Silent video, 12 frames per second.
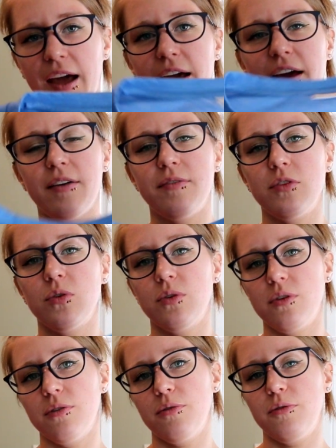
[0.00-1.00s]
I have
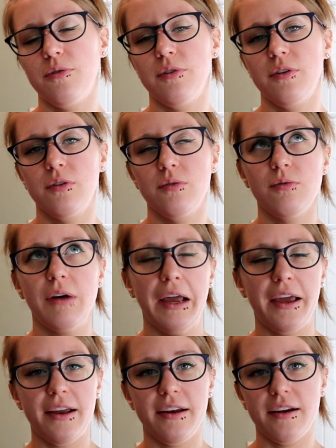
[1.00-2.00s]
sort of
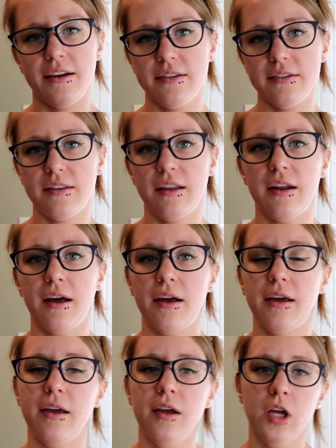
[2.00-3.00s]
recognized that
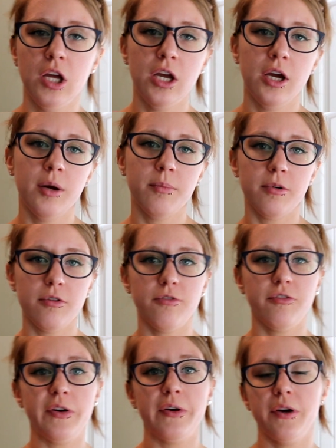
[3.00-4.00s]
I
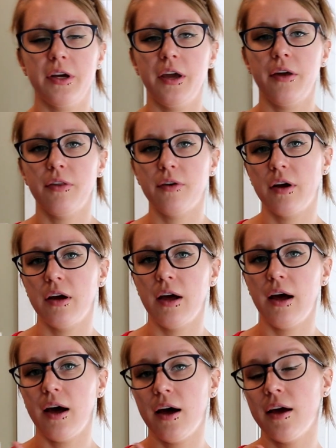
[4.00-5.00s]
prefer either a
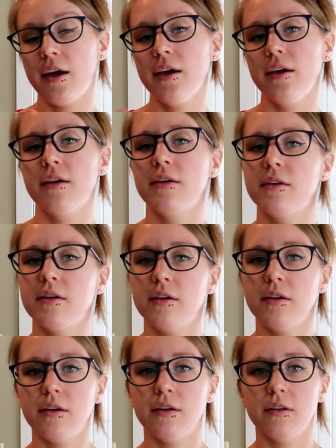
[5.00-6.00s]
high
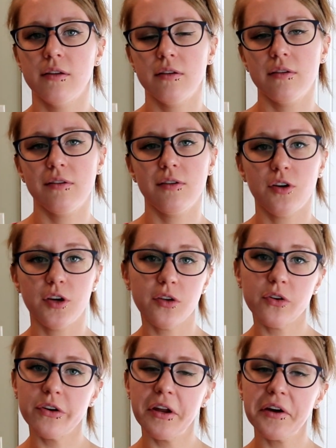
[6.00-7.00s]

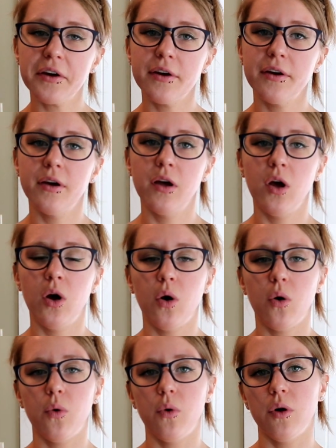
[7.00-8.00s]
circular neck
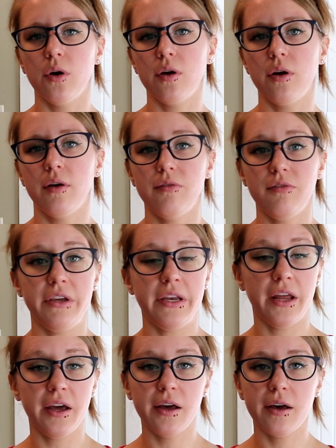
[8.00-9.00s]
or a
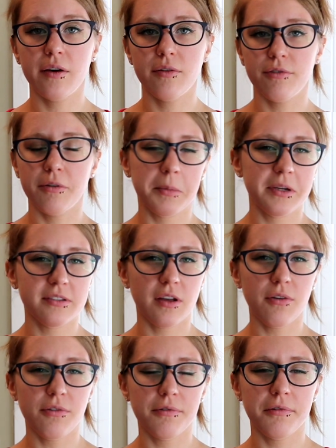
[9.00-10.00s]
V-neck for
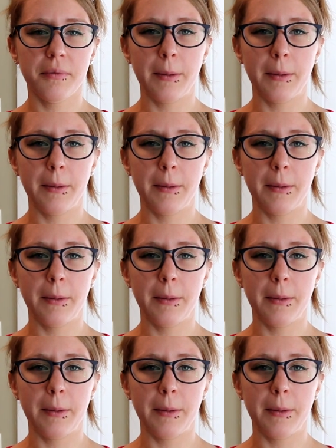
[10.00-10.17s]
myself.